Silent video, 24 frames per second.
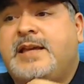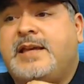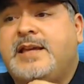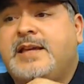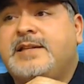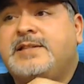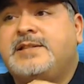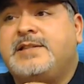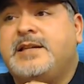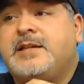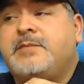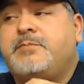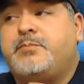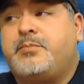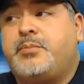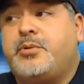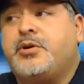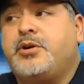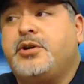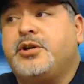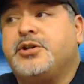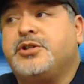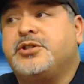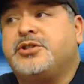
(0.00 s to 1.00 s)
did
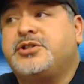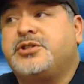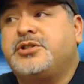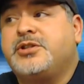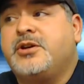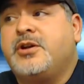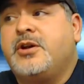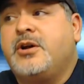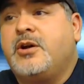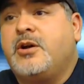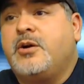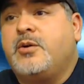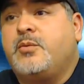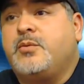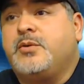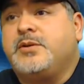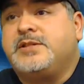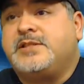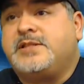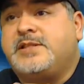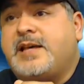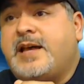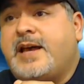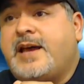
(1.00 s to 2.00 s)
push was
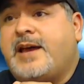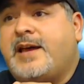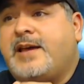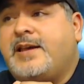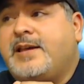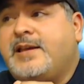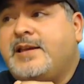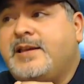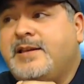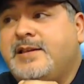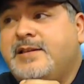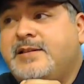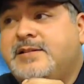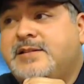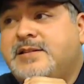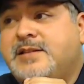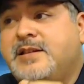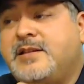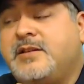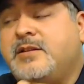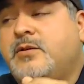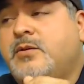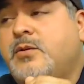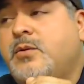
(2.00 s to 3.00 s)
that he
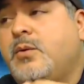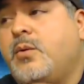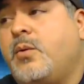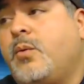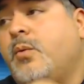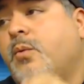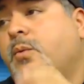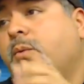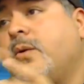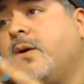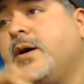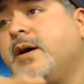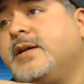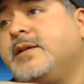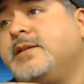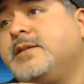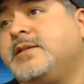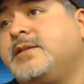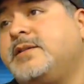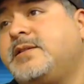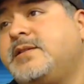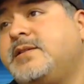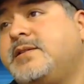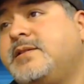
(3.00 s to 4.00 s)
didn't want
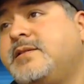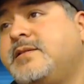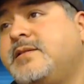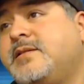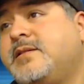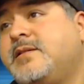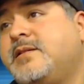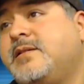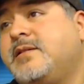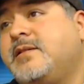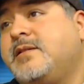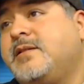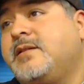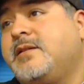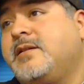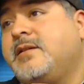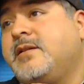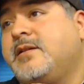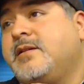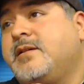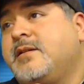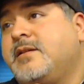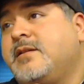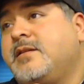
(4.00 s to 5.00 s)

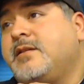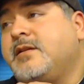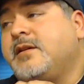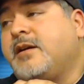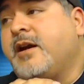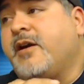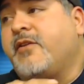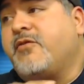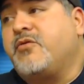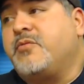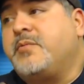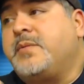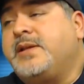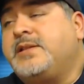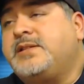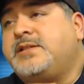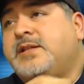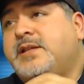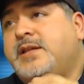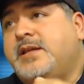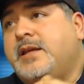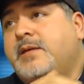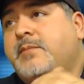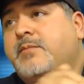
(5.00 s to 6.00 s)
the government to
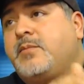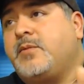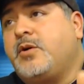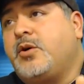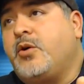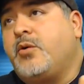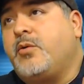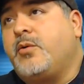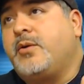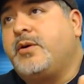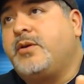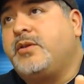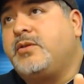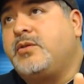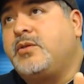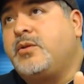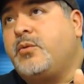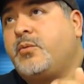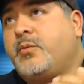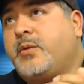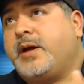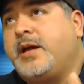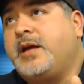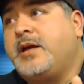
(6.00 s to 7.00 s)
keep going the
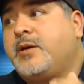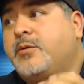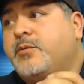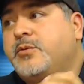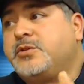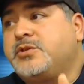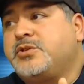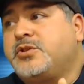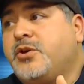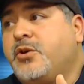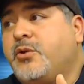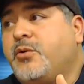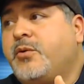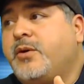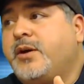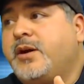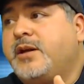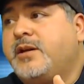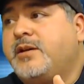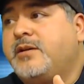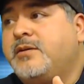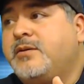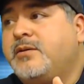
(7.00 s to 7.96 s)
way it was going